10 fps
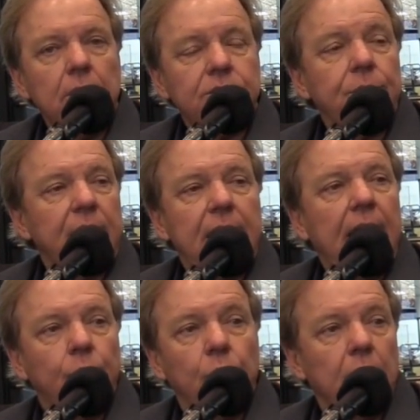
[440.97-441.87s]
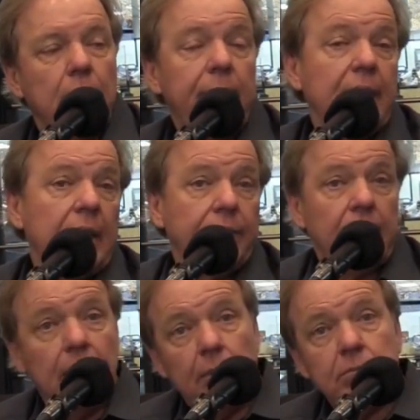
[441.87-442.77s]
something I'd worked. I mean,
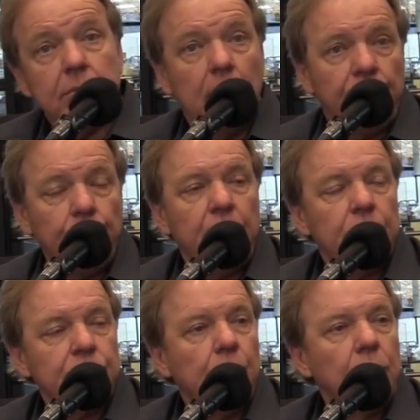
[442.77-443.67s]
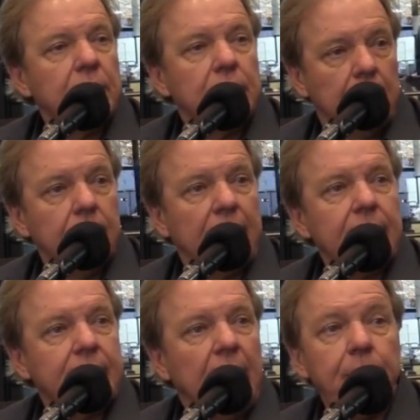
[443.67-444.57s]
I'm 30 years old at
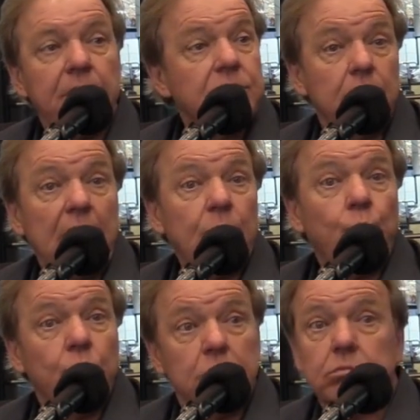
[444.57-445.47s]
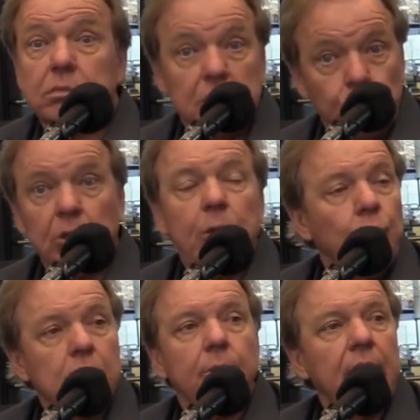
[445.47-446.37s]
that time, and it's something I'd literally
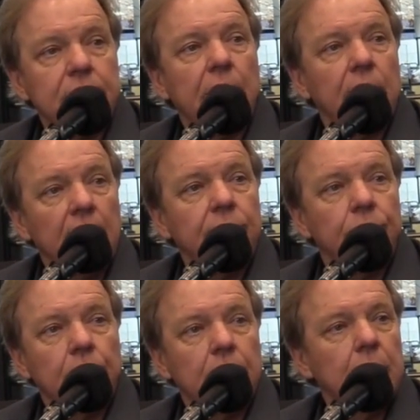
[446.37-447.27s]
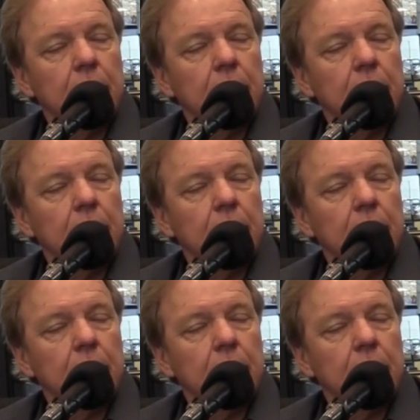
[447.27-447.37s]
worked my entire life for.